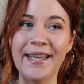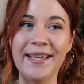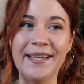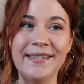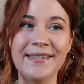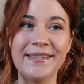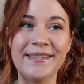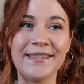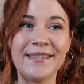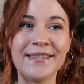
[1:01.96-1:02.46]

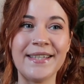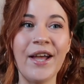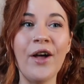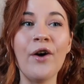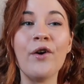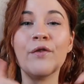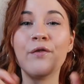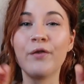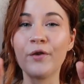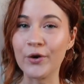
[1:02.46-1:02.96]
is
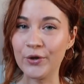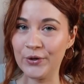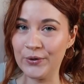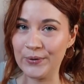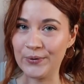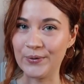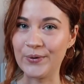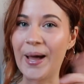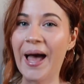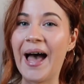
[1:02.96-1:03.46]
for
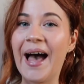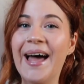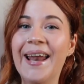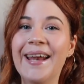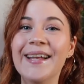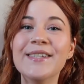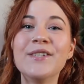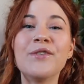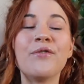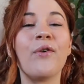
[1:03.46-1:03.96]
you and
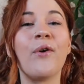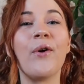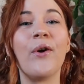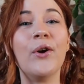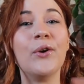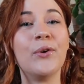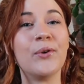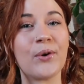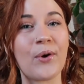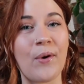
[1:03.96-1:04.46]
it's for
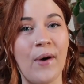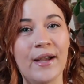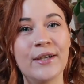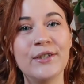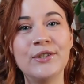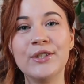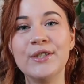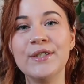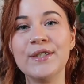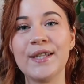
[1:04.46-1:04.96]
your
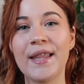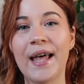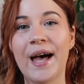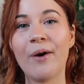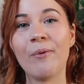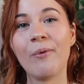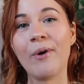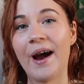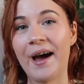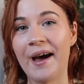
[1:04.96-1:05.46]
questions
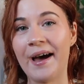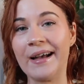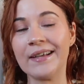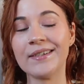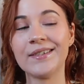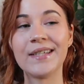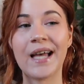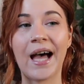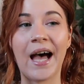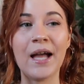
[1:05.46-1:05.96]
that were
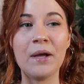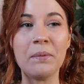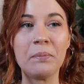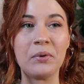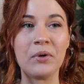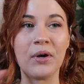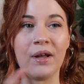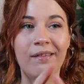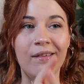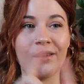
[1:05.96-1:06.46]
asked. I
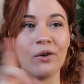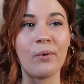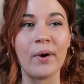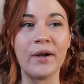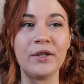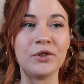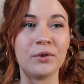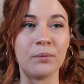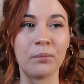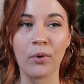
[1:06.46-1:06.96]
put a little
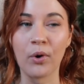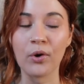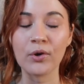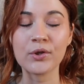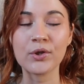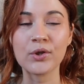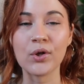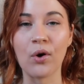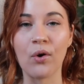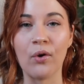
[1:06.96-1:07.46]
question
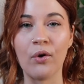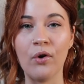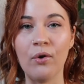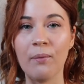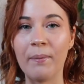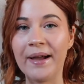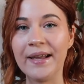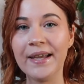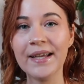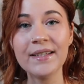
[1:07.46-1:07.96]
box
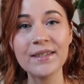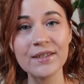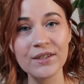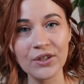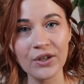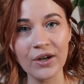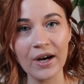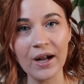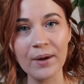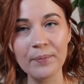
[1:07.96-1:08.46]
on my
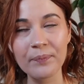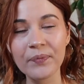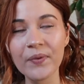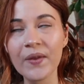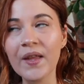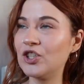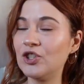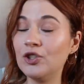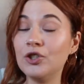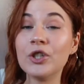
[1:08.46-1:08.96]

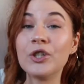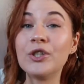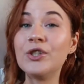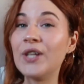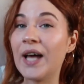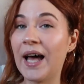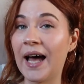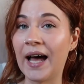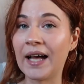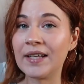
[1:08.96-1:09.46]
Instagram just, just
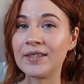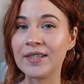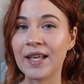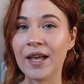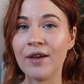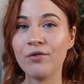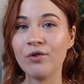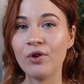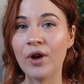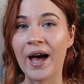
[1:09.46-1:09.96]
to
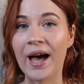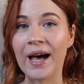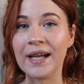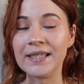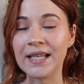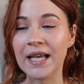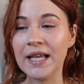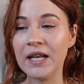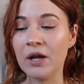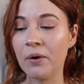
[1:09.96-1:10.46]
ask if you
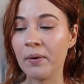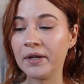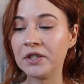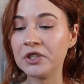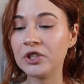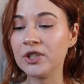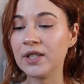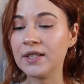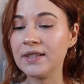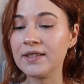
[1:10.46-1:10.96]
had any
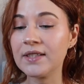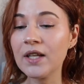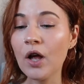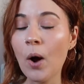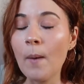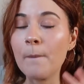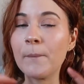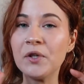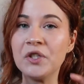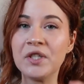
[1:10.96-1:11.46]
questions
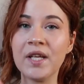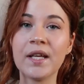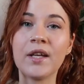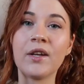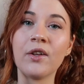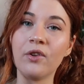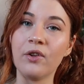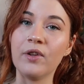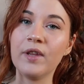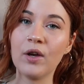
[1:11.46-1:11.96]

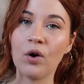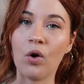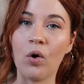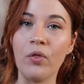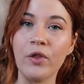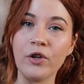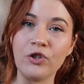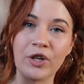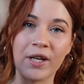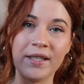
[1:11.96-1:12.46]
particularly
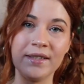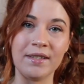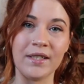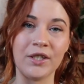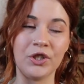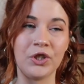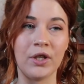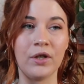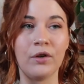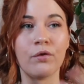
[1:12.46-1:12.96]
on the
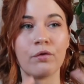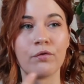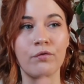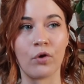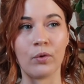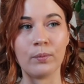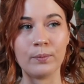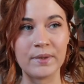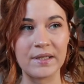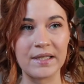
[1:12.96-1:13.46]
transition
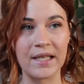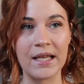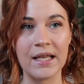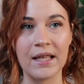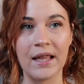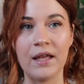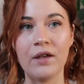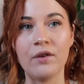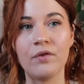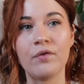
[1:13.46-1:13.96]
from city
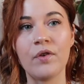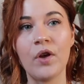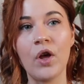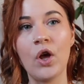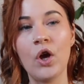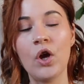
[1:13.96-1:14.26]
life